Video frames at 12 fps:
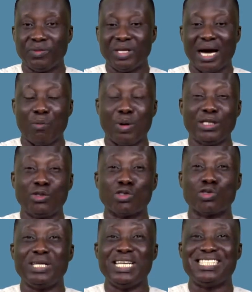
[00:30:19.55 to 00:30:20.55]
And when you
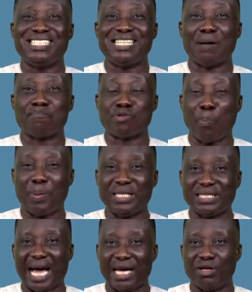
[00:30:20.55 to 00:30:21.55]
also eat the appropriate
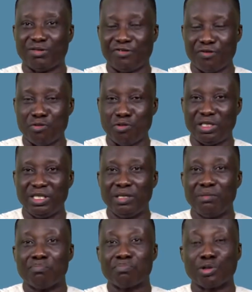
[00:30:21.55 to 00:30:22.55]
kind of food,
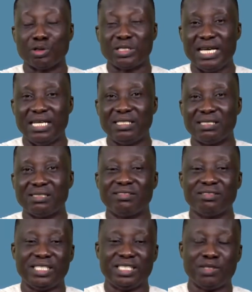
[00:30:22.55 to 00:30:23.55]
proteins,
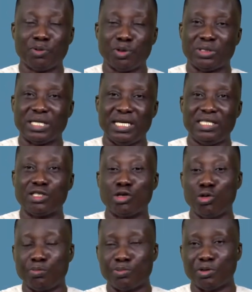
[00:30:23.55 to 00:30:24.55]
rich proteins,
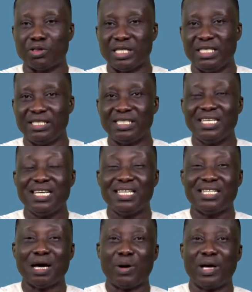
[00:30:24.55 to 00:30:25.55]
good proteins,
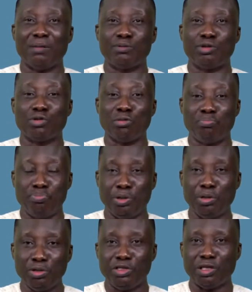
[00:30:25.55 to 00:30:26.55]
that will help you to
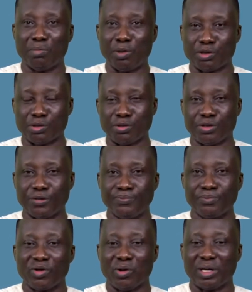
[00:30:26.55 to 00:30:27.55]
build your muscles,
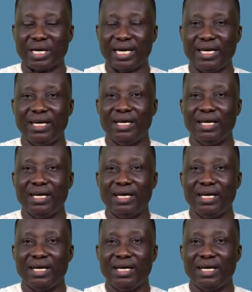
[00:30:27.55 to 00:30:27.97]
okay?